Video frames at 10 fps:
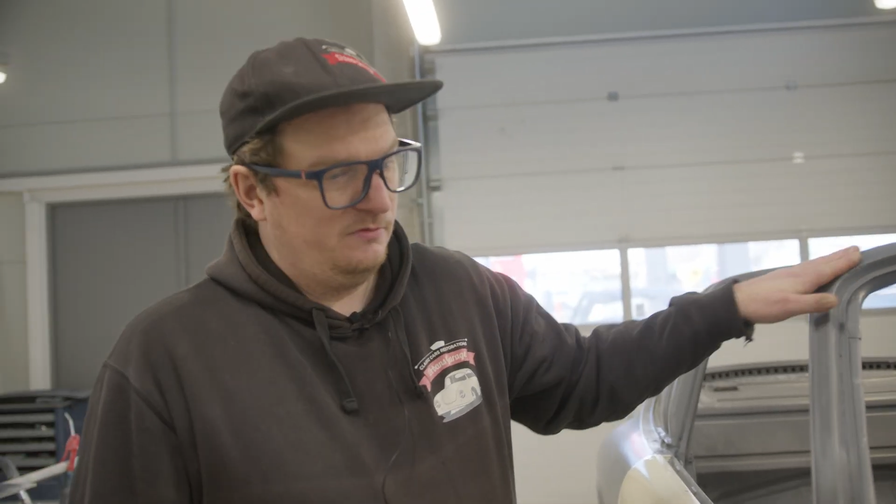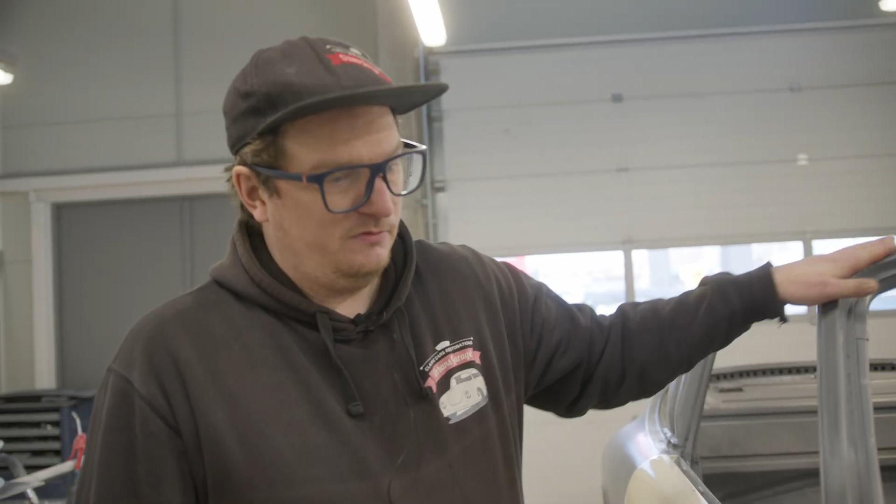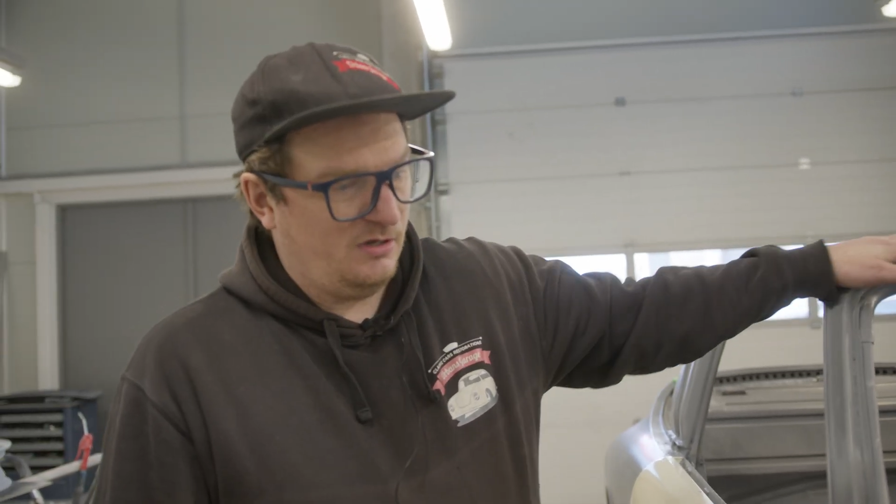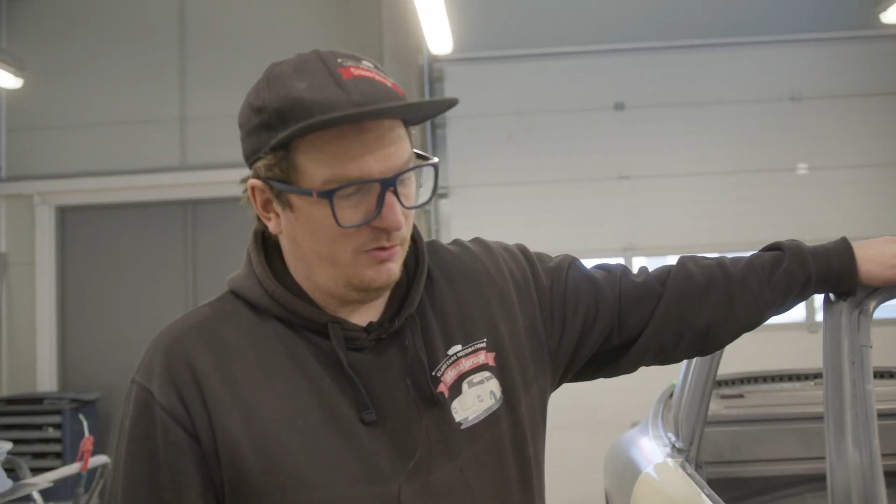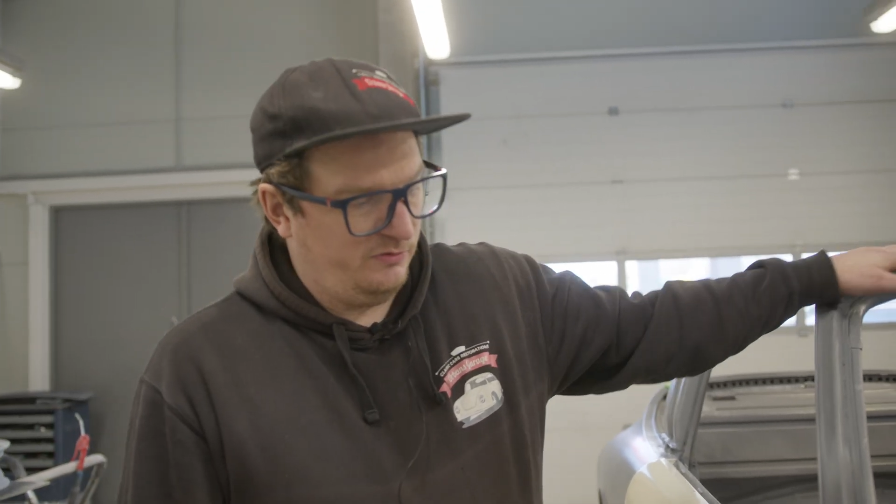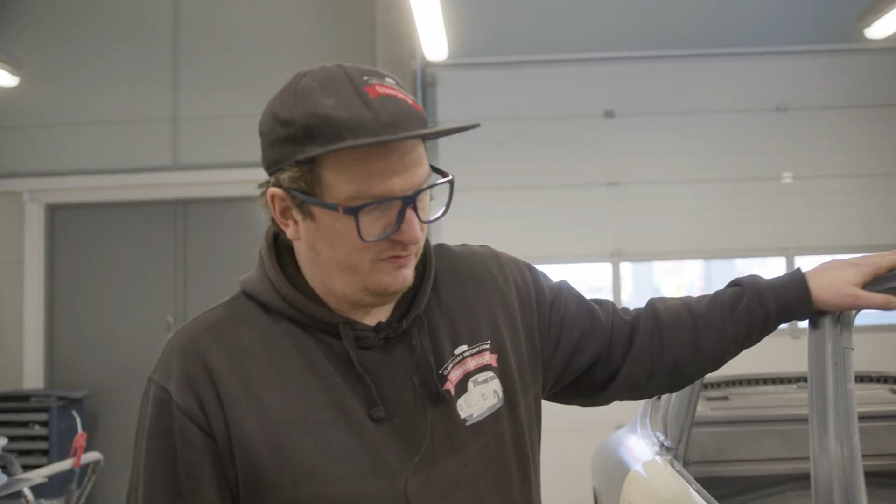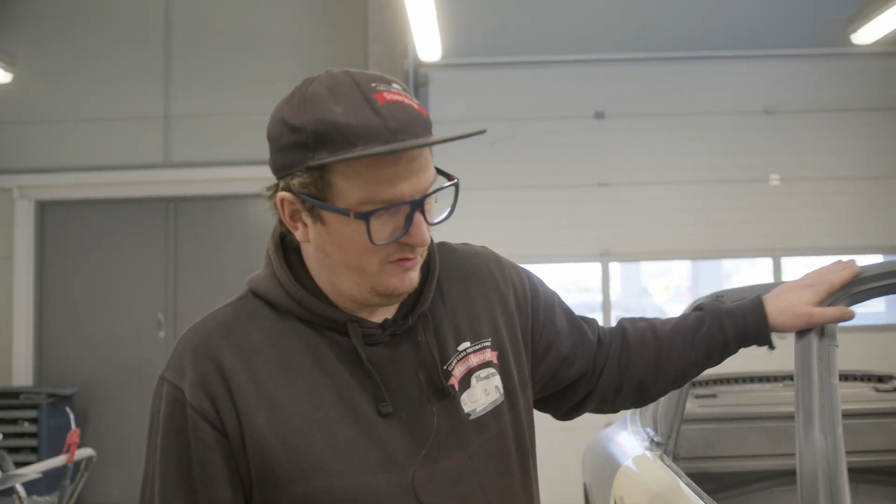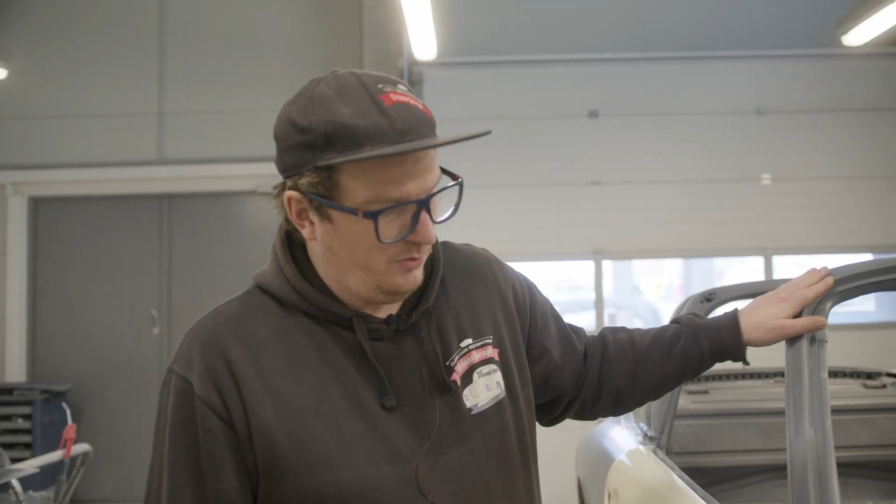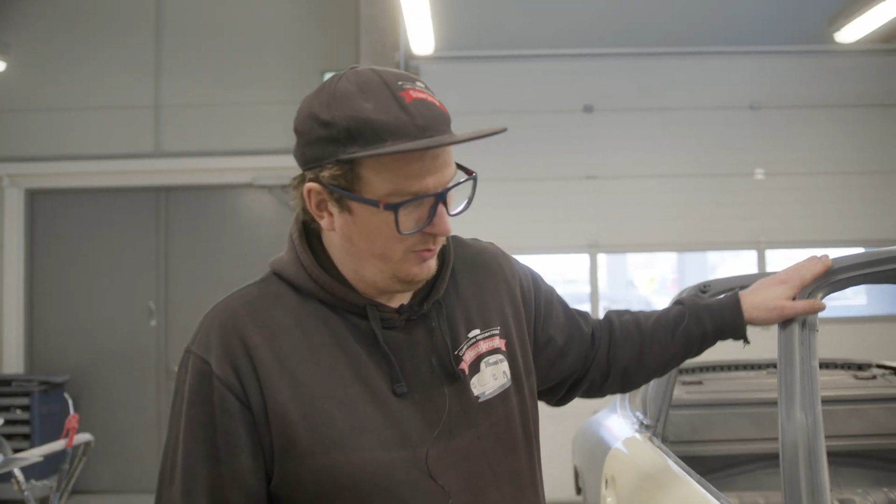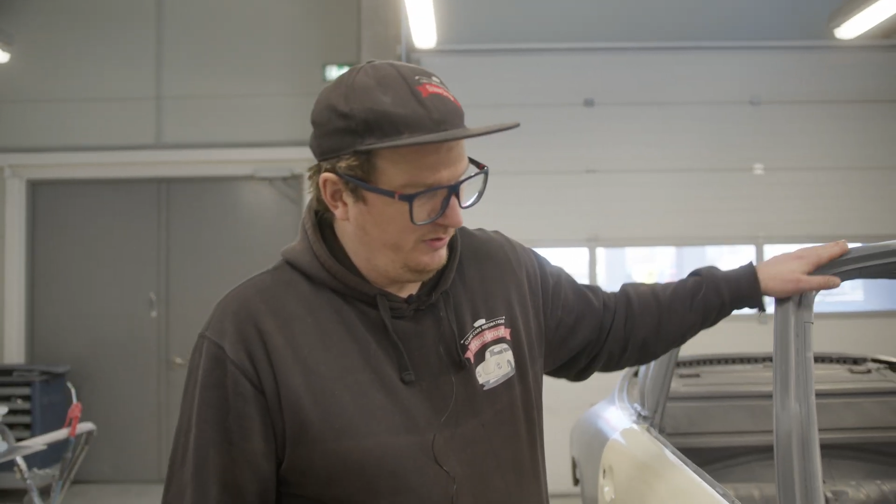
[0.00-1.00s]
So now we
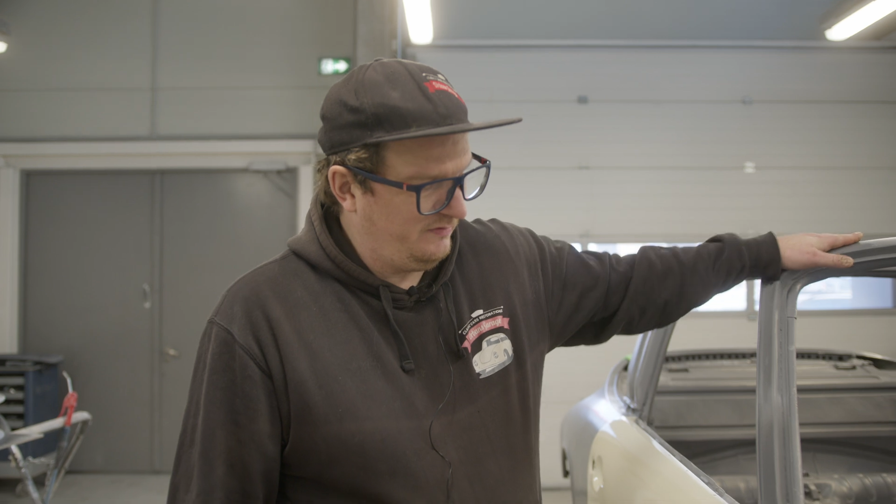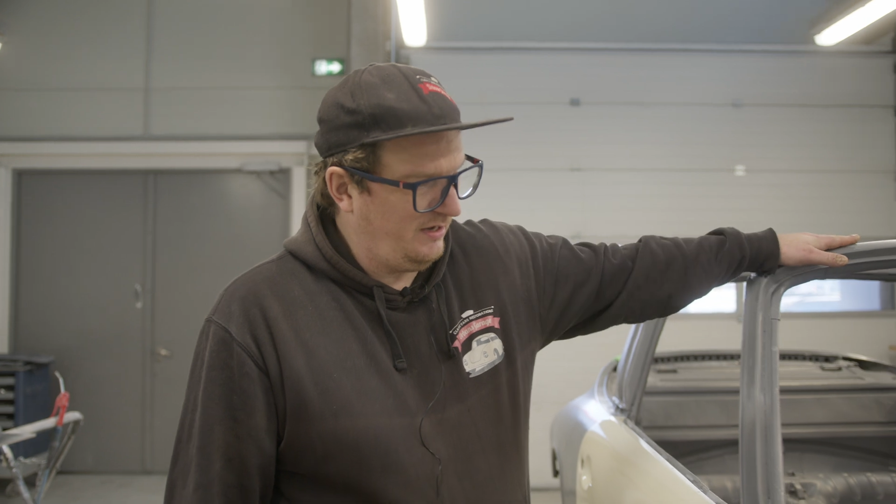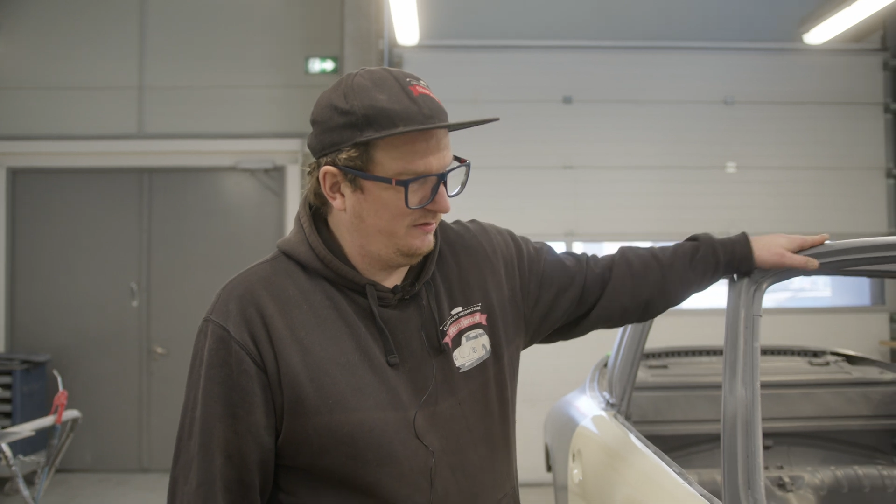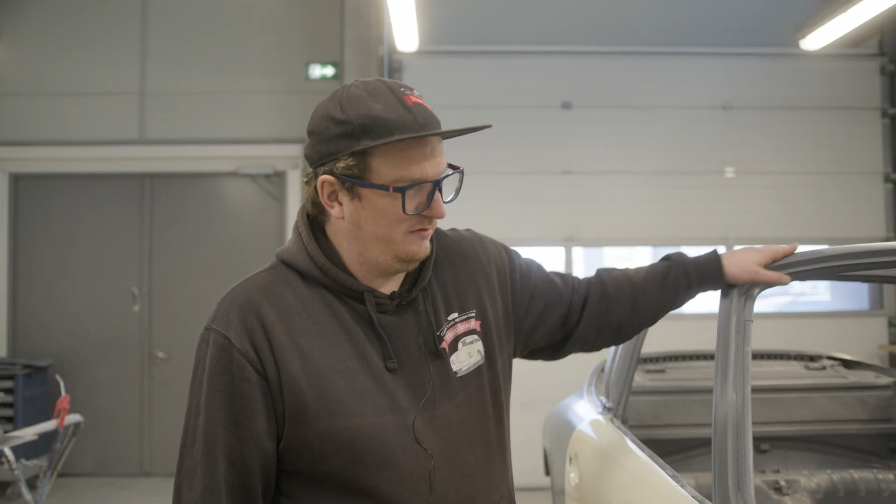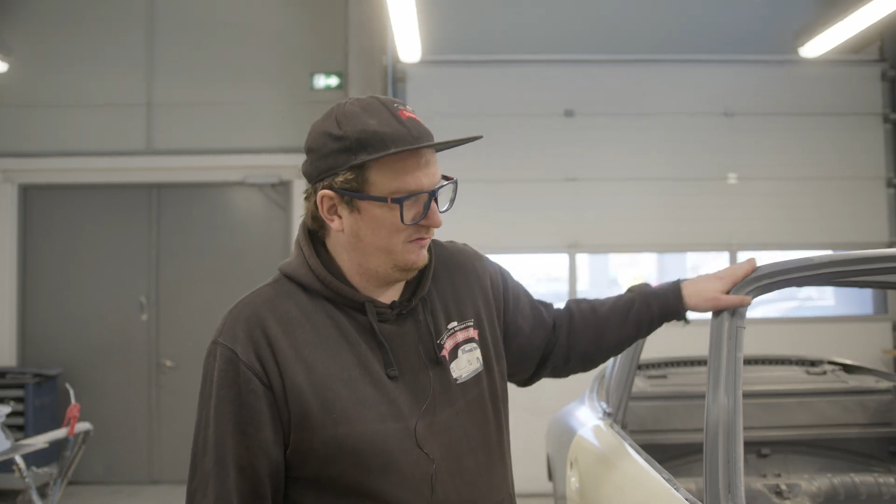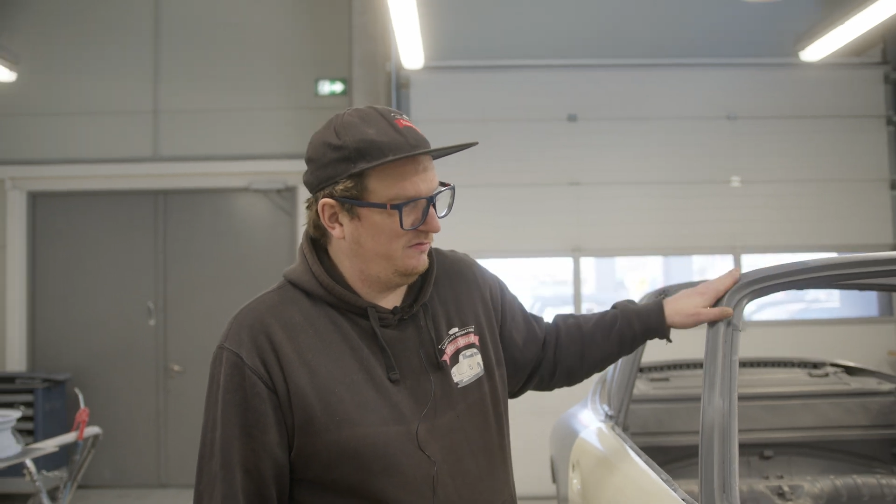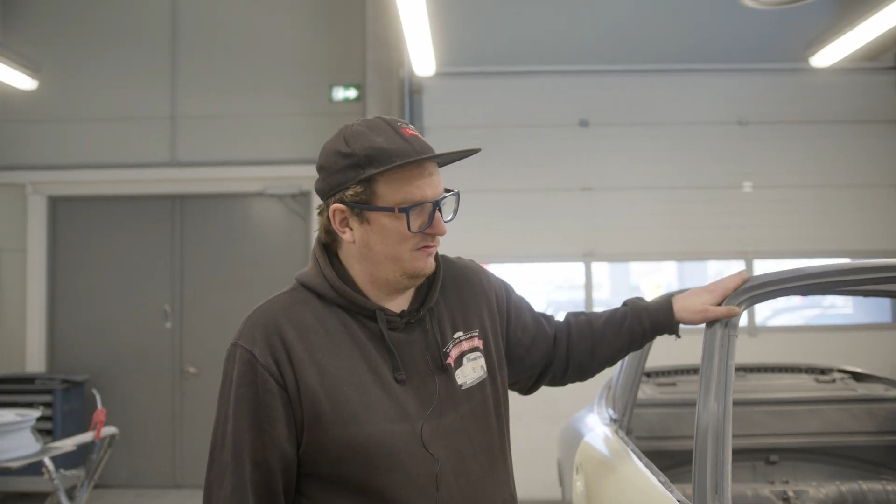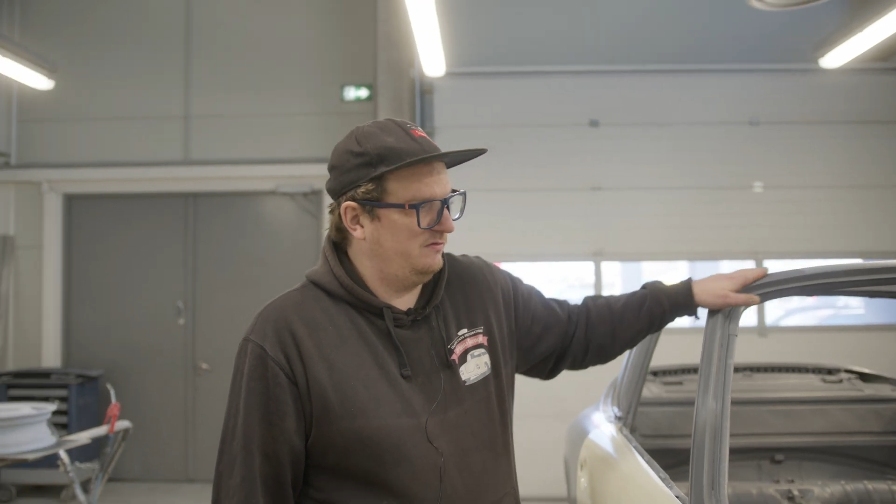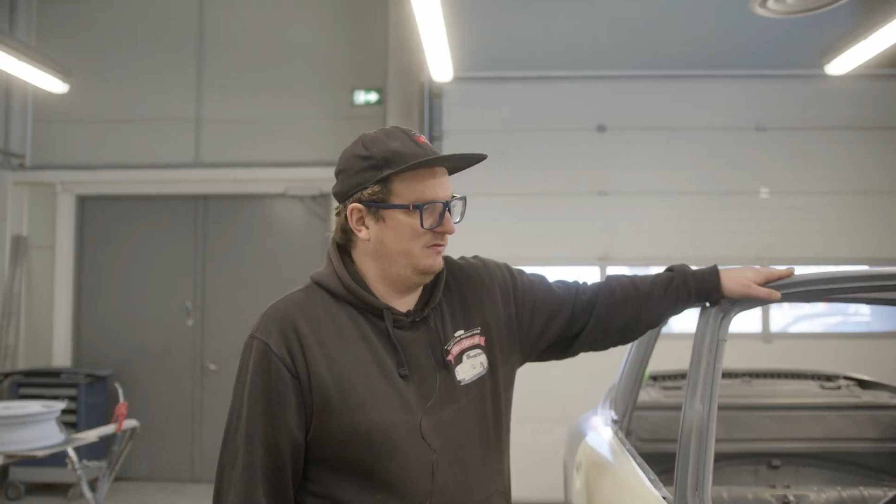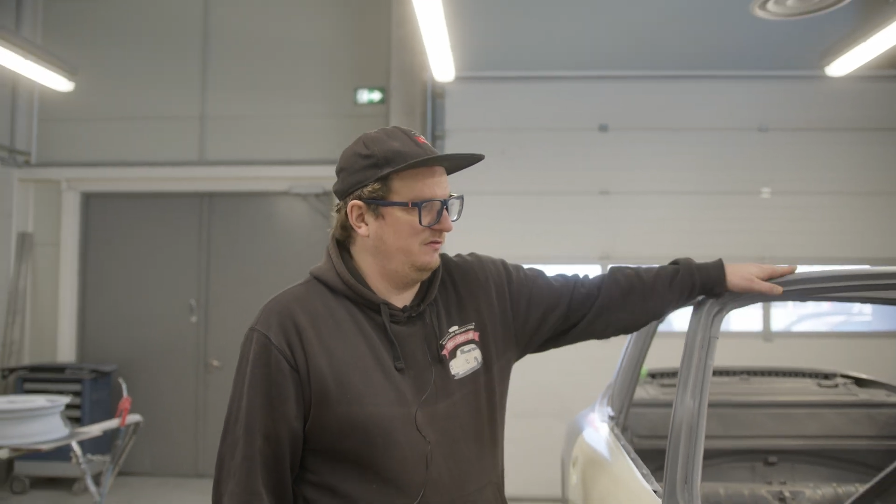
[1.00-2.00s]
slowly take
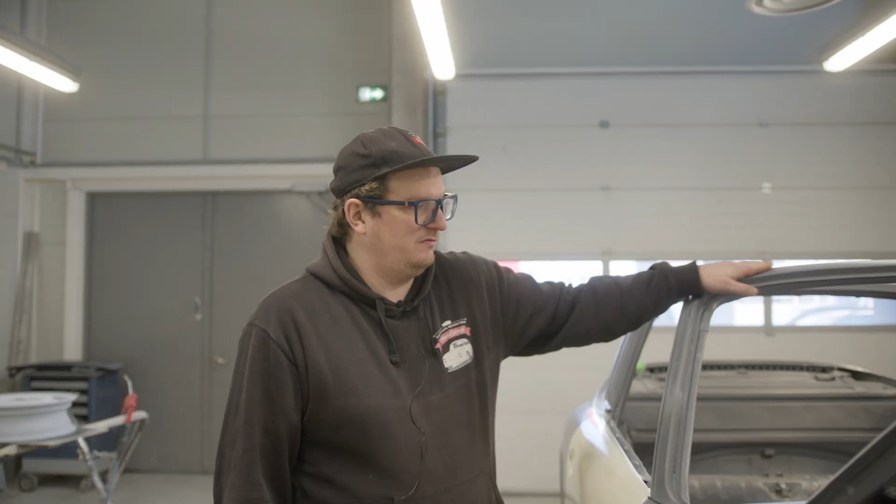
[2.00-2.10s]
this